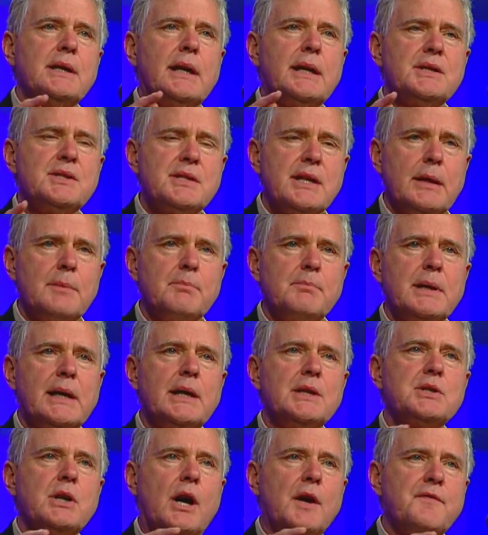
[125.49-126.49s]
exempt
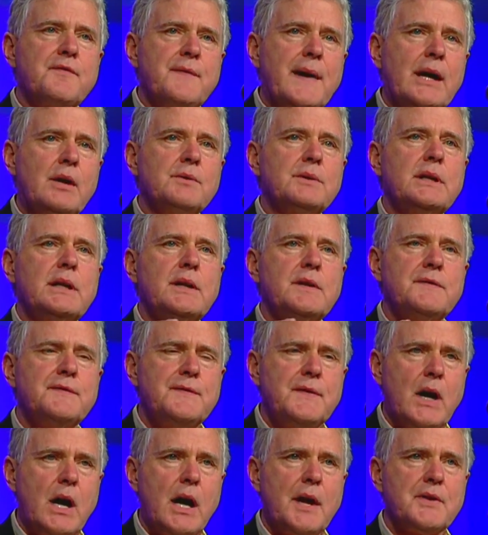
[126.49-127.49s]
because our founding
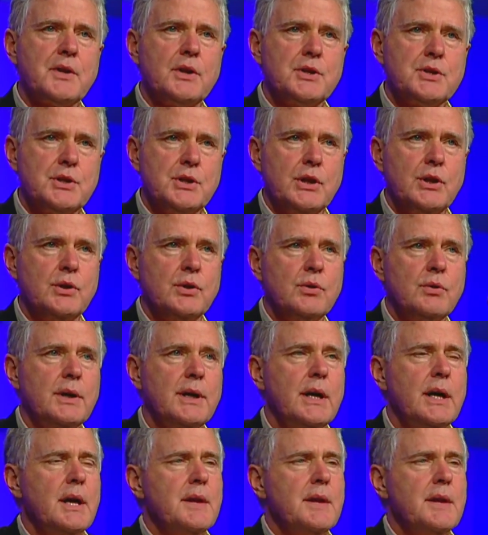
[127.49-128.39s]
fathers knew